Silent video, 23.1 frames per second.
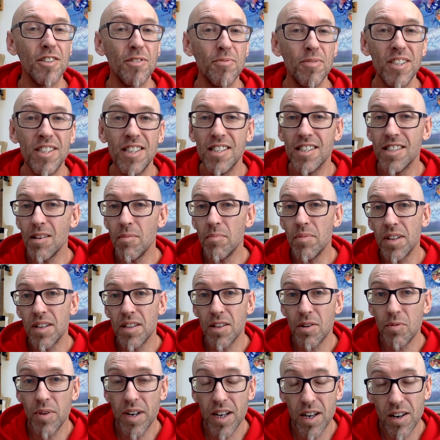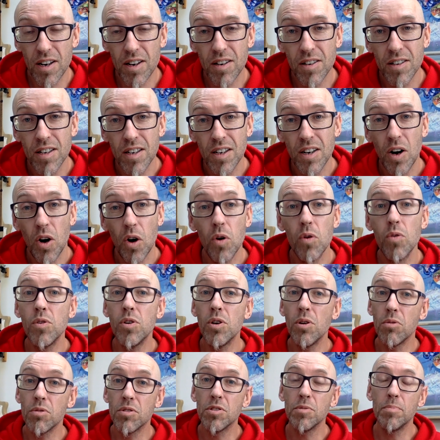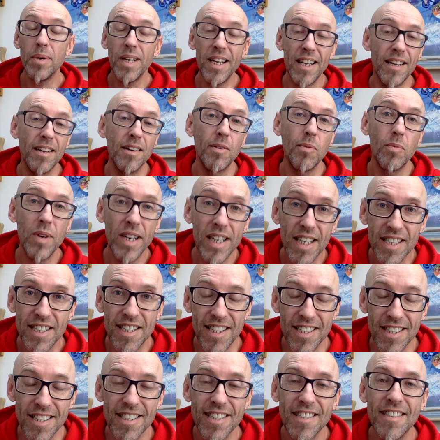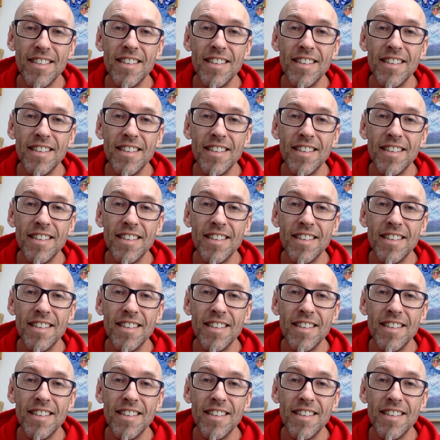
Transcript: which is something that we are all called to be, witnesses.